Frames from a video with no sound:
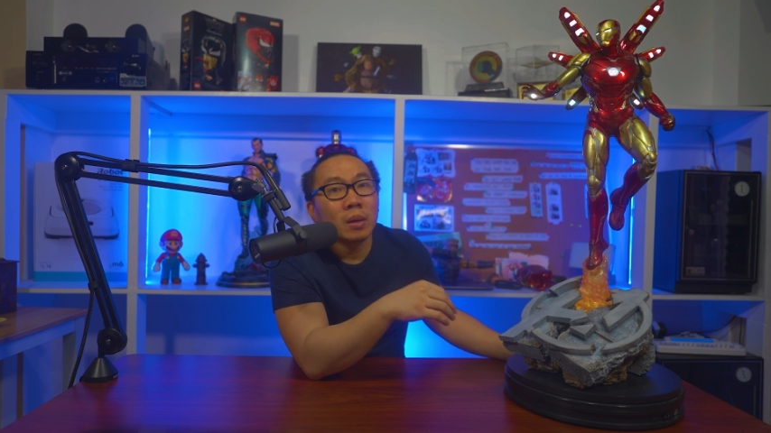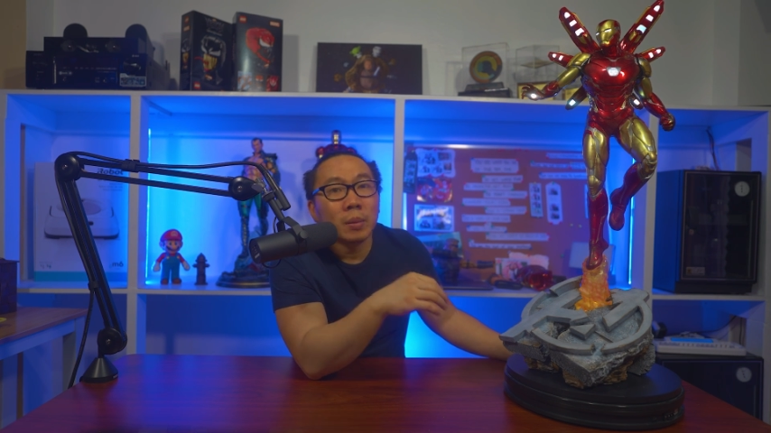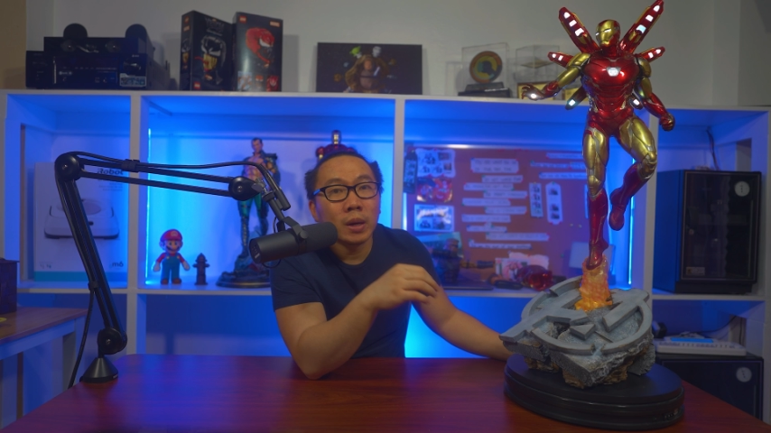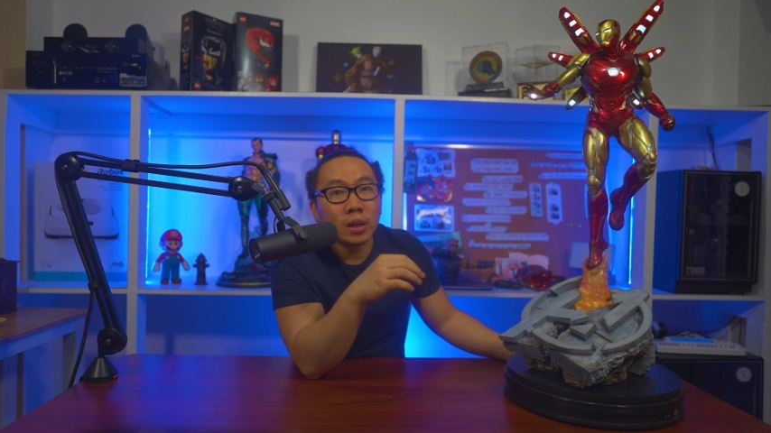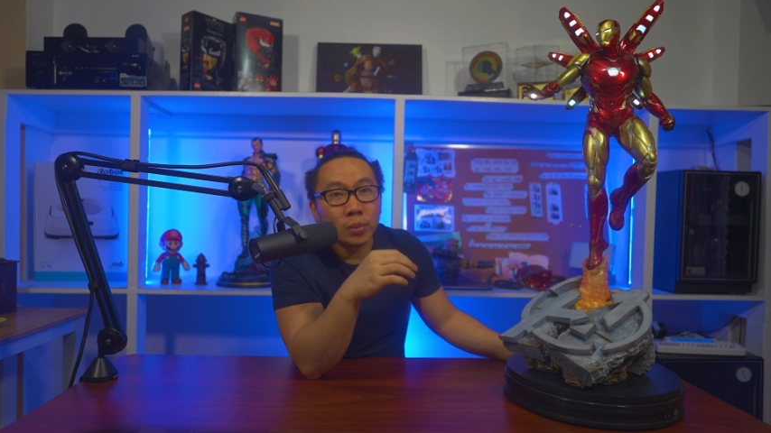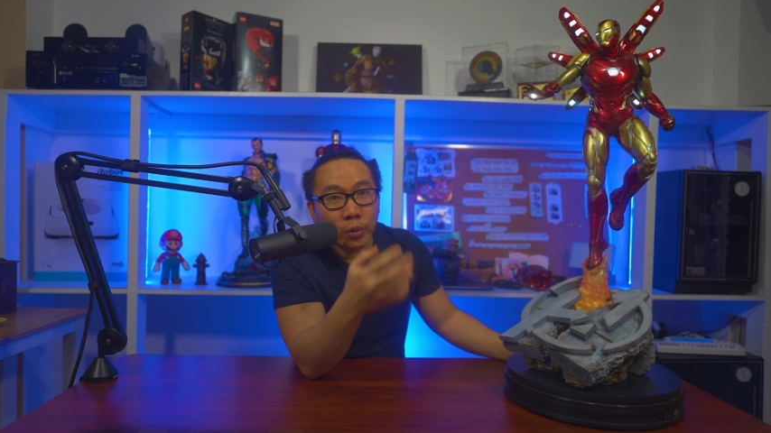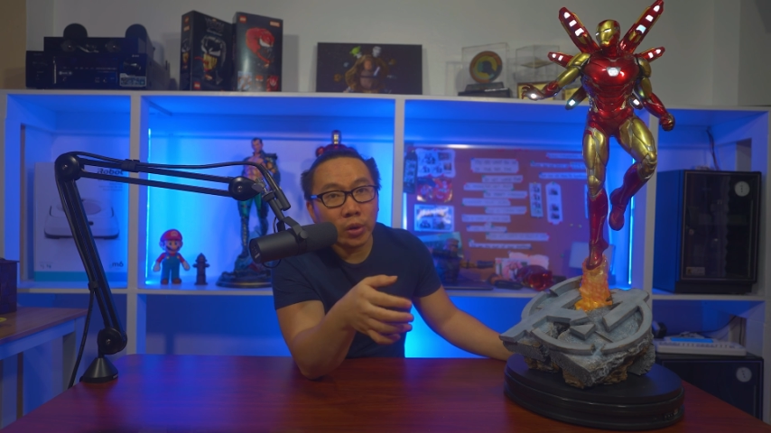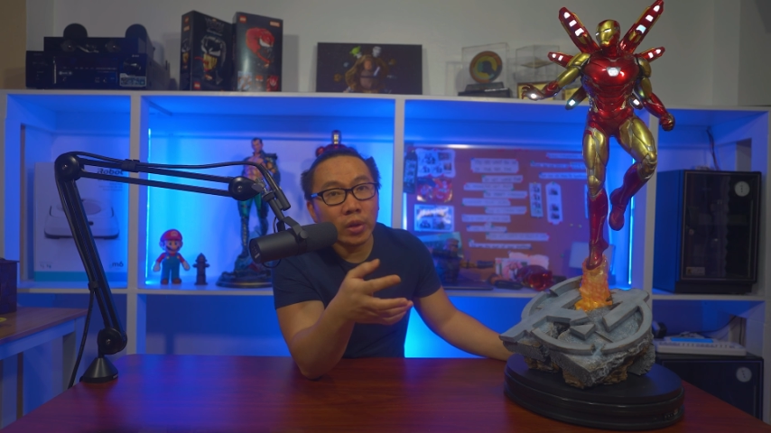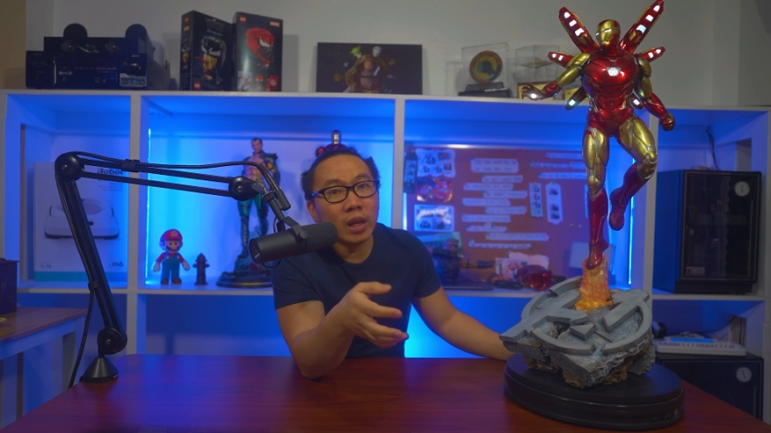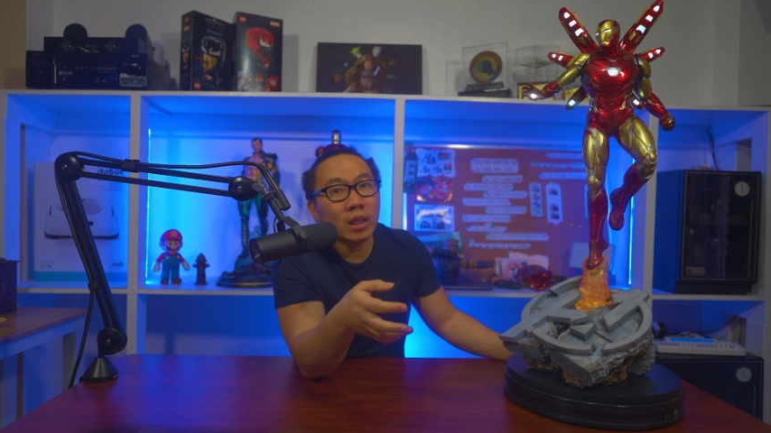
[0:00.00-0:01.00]
But more
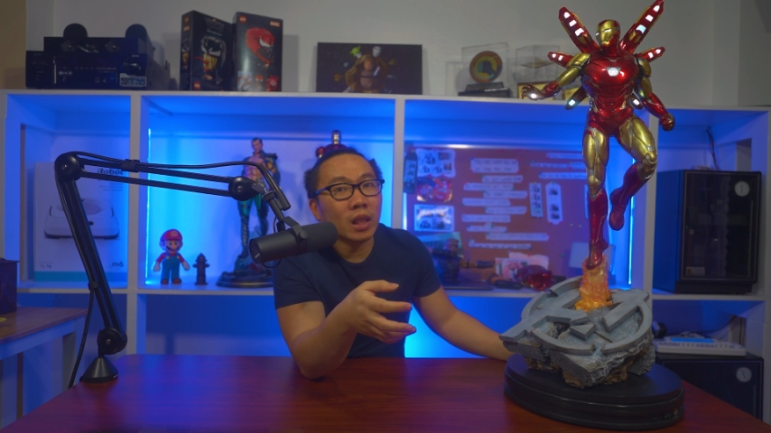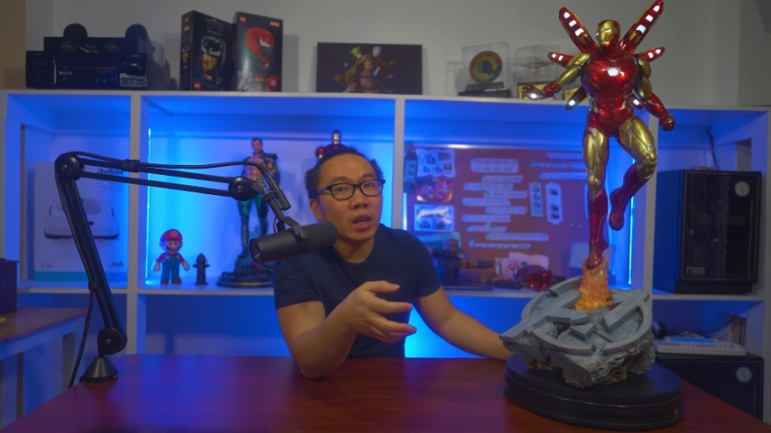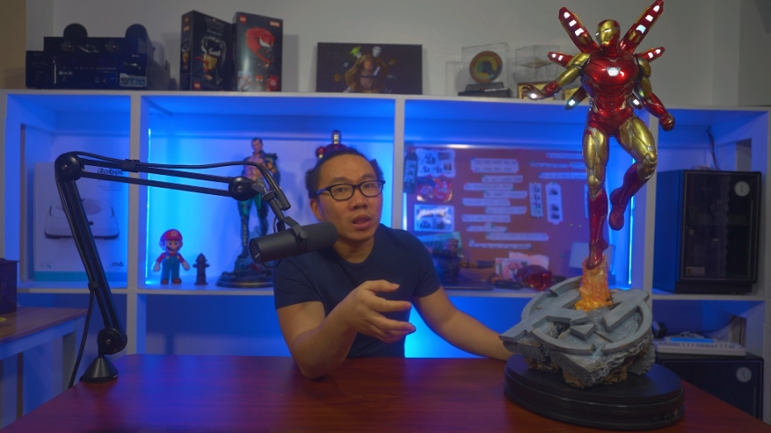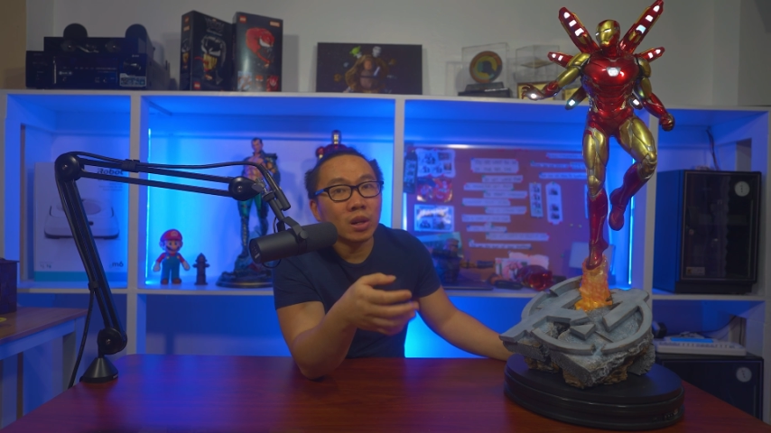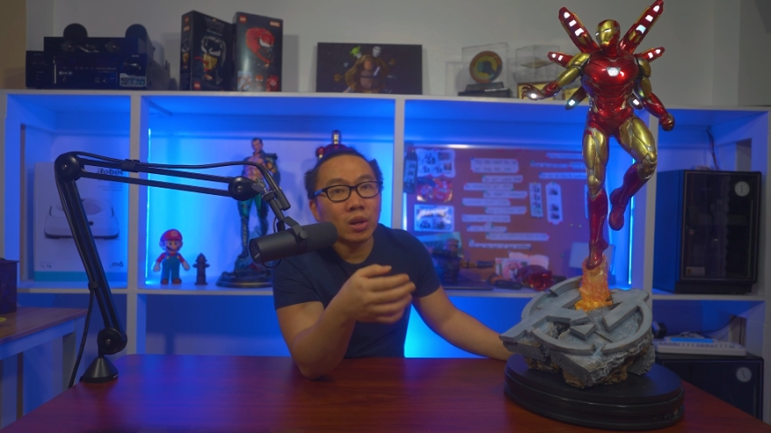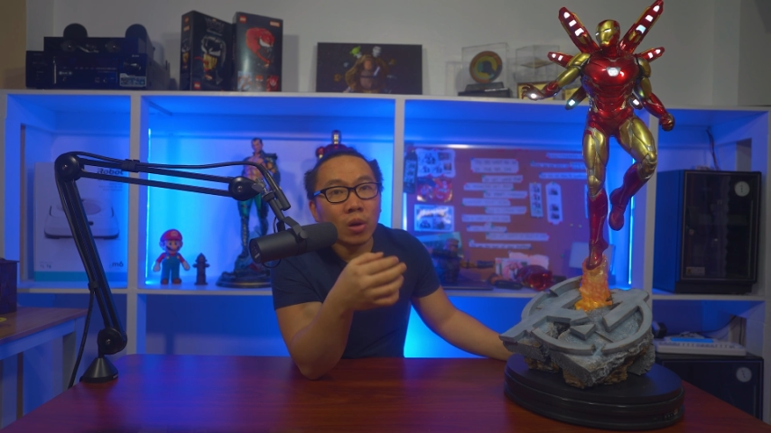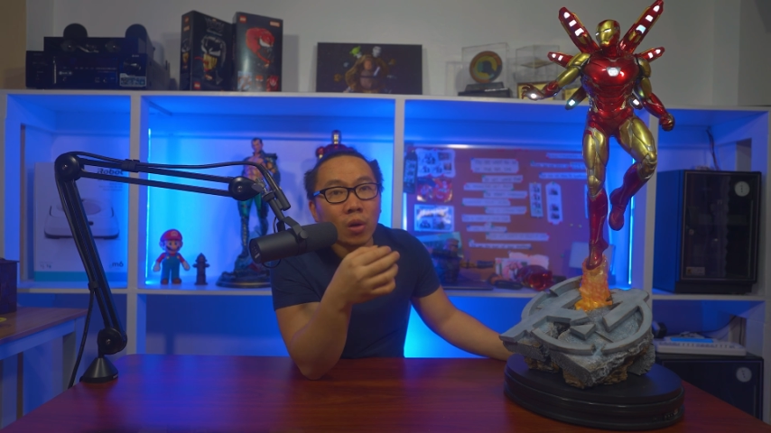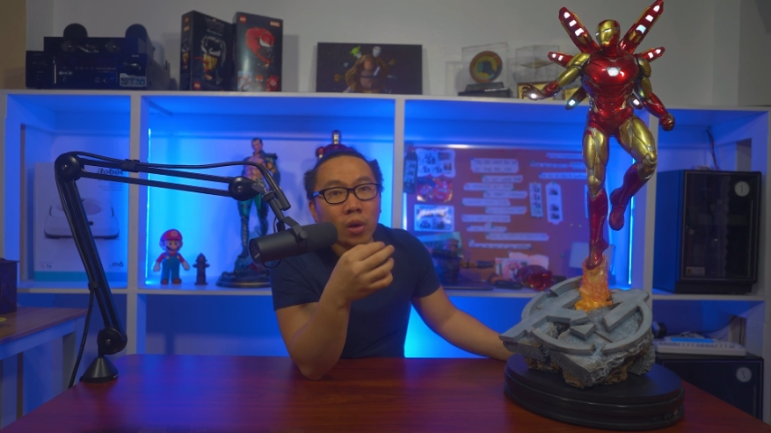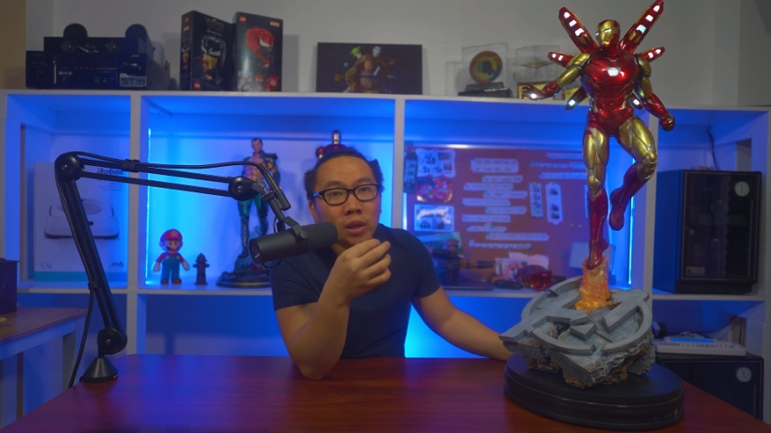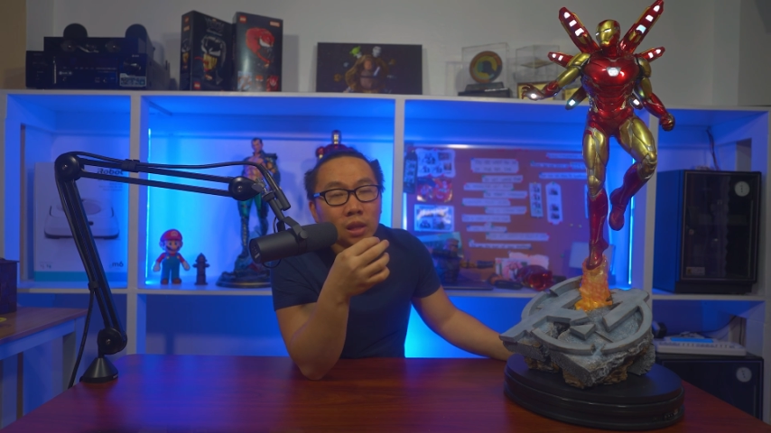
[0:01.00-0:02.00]
on that later
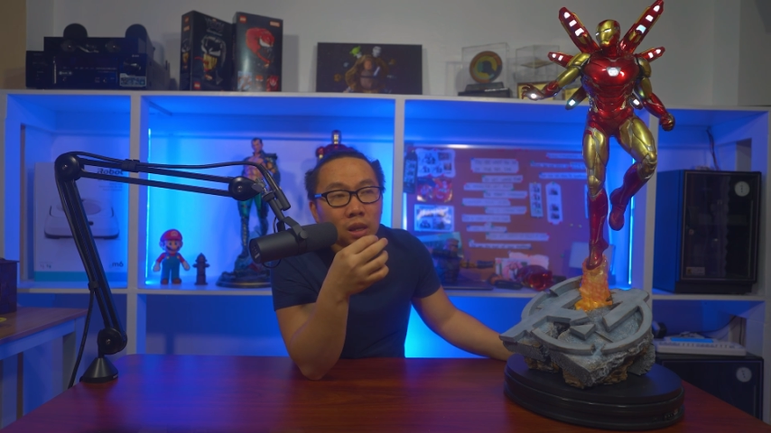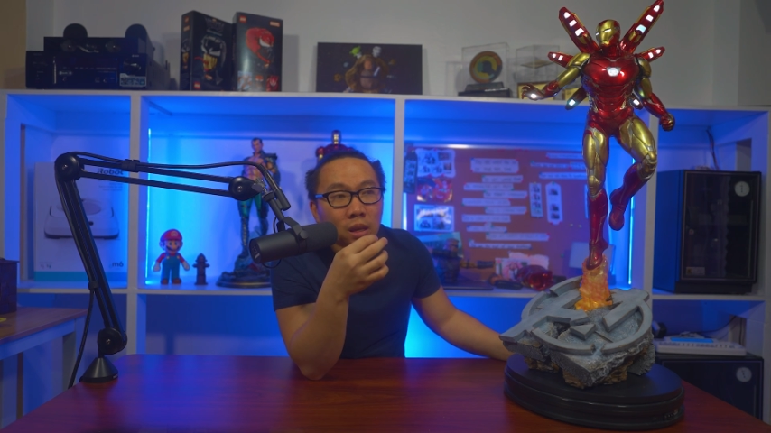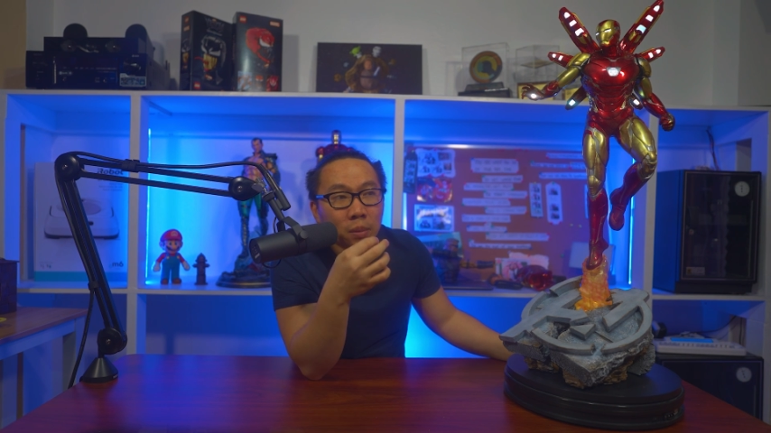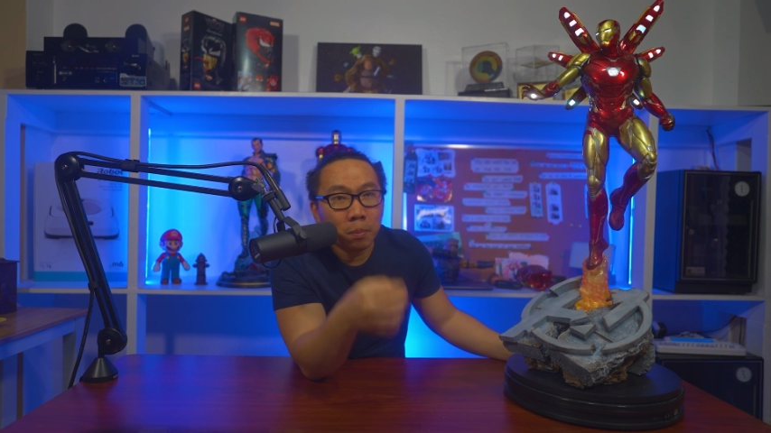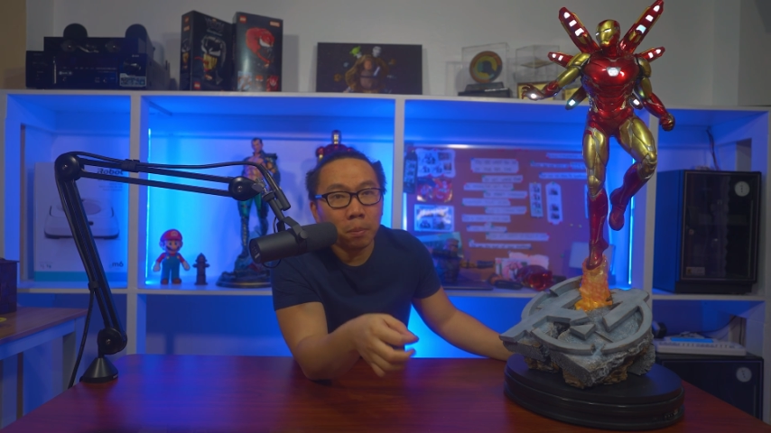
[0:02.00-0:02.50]
on the